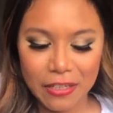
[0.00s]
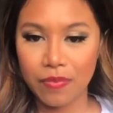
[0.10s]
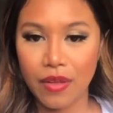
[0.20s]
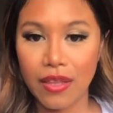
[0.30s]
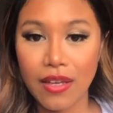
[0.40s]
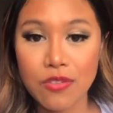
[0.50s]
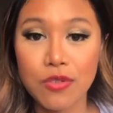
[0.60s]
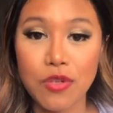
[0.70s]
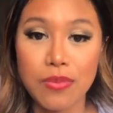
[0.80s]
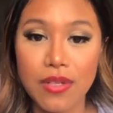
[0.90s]
I'd like to
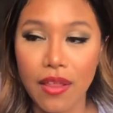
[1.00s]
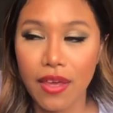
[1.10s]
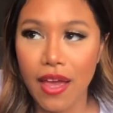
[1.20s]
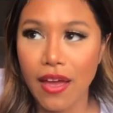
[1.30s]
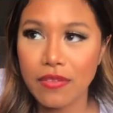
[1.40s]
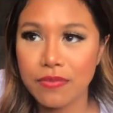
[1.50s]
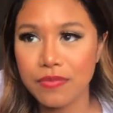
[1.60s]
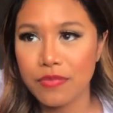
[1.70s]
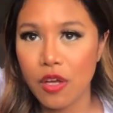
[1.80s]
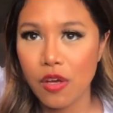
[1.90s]
adopt another cat,
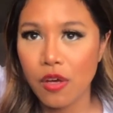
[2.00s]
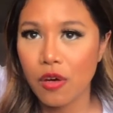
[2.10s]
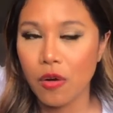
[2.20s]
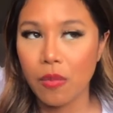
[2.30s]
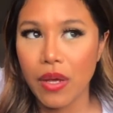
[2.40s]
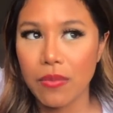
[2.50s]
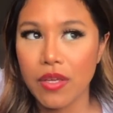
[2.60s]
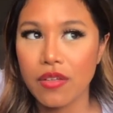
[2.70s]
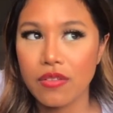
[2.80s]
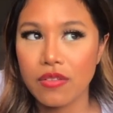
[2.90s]
or
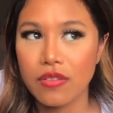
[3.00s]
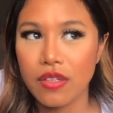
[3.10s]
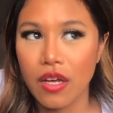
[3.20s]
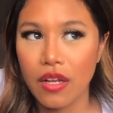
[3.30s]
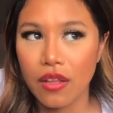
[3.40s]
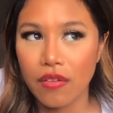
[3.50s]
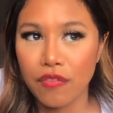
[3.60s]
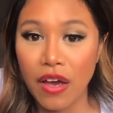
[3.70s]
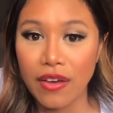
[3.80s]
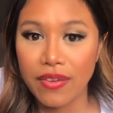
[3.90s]
maybe another
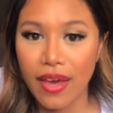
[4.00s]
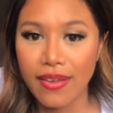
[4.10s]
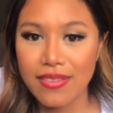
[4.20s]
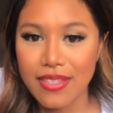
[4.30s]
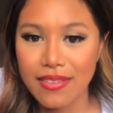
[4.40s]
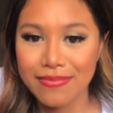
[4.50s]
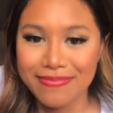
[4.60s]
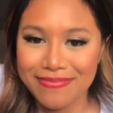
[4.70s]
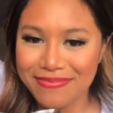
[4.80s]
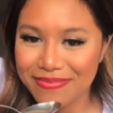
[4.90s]
5 cats.
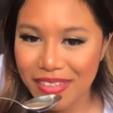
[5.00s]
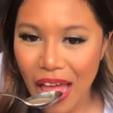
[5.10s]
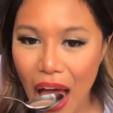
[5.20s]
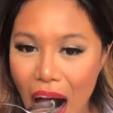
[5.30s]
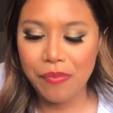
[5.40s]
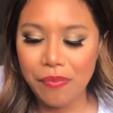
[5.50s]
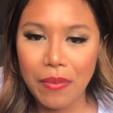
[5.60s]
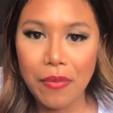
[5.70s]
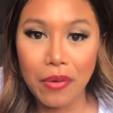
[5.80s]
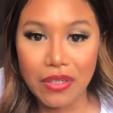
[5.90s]
Maybe
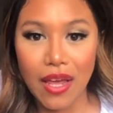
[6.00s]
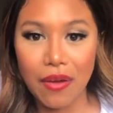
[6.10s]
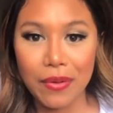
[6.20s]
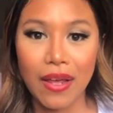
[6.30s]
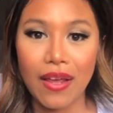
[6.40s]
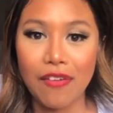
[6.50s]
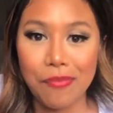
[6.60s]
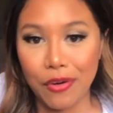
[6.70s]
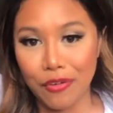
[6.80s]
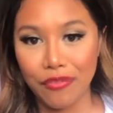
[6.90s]
one day when I have
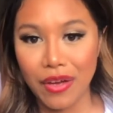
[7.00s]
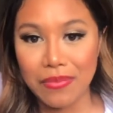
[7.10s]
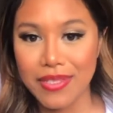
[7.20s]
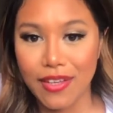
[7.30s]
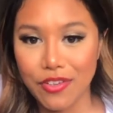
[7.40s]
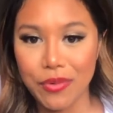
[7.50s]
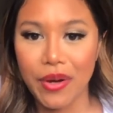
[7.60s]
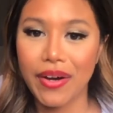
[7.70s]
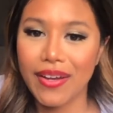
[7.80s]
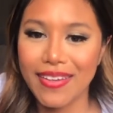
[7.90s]
my own farm sanctuary.